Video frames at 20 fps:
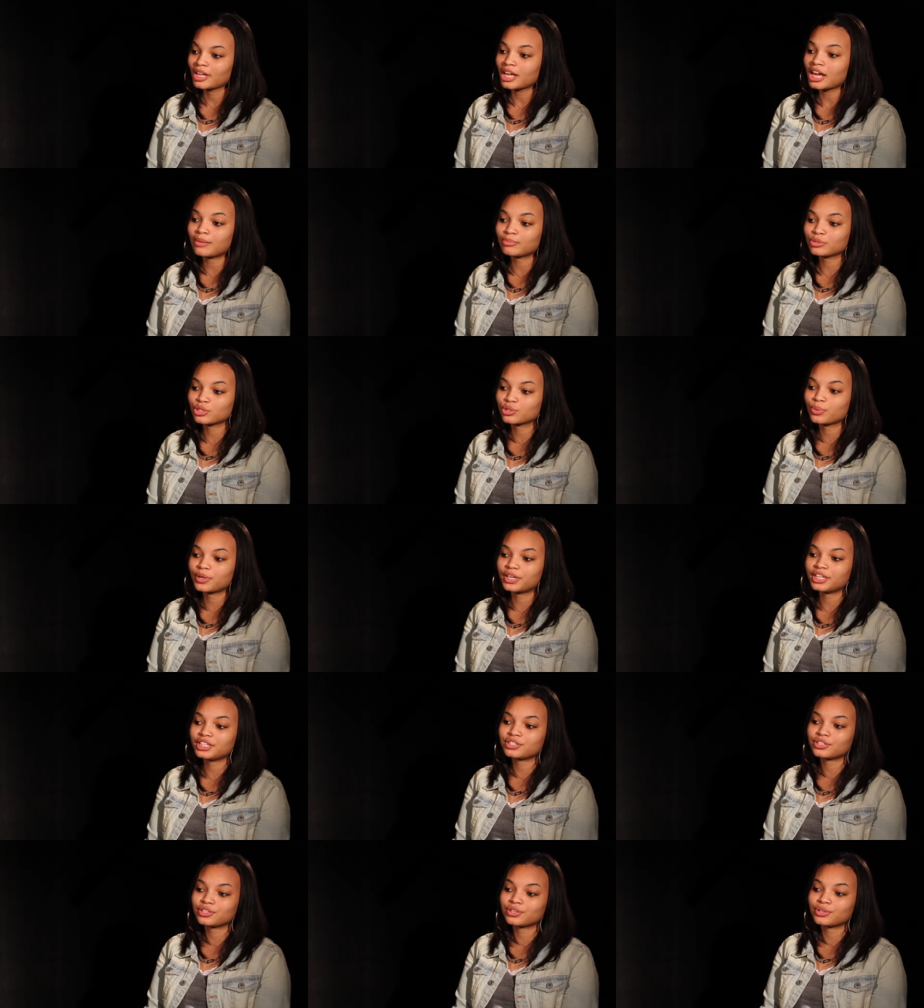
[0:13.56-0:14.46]
I'm
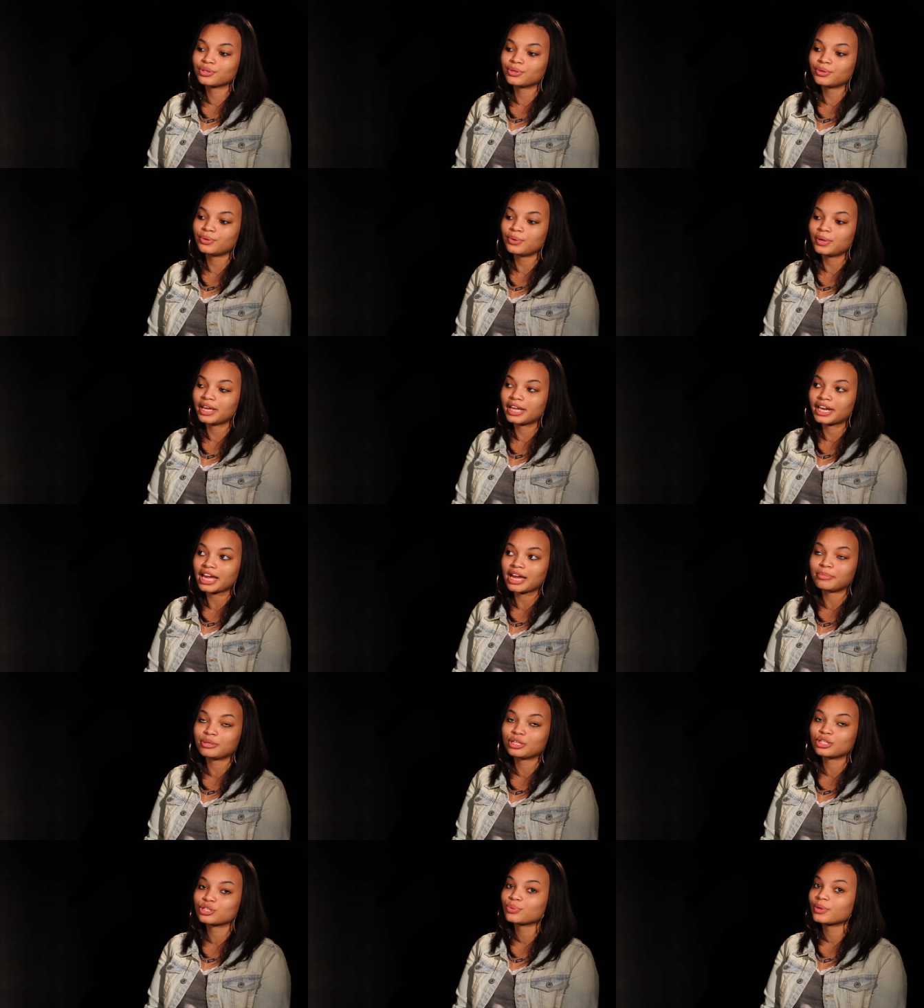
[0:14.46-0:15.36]
22 and I'll
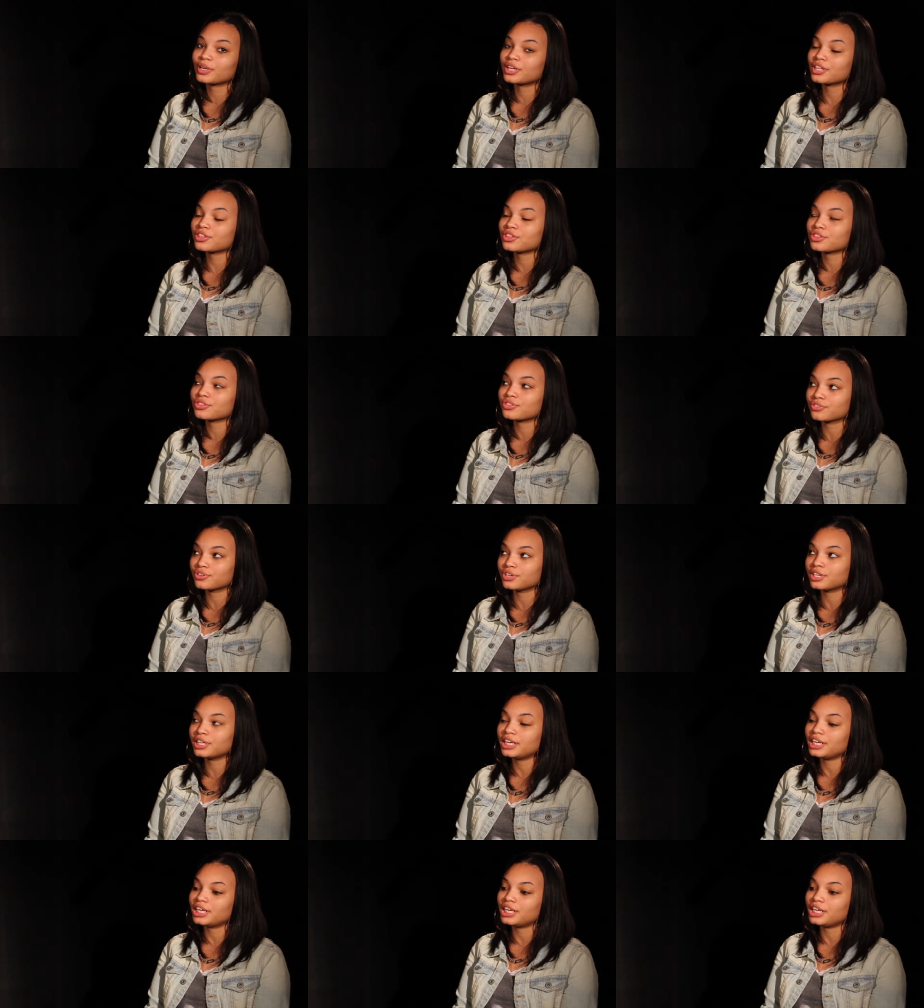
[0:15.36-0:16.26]
be
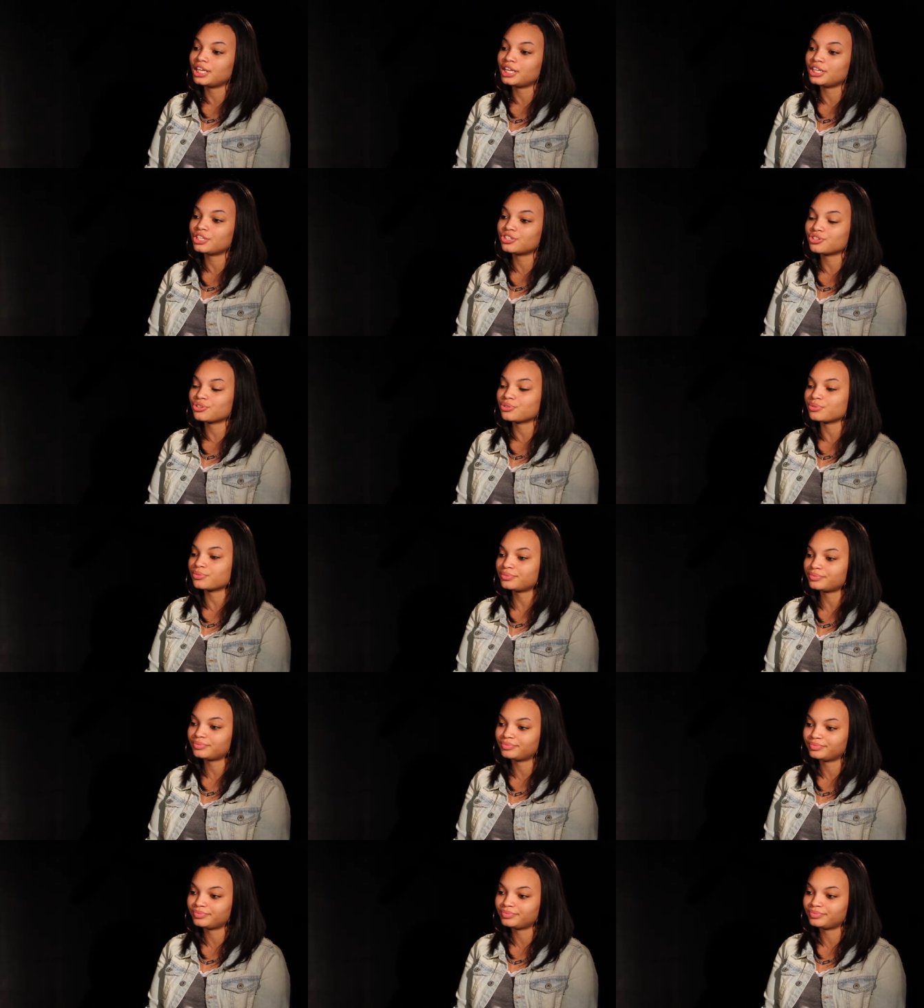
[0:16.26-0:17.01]
23 in June.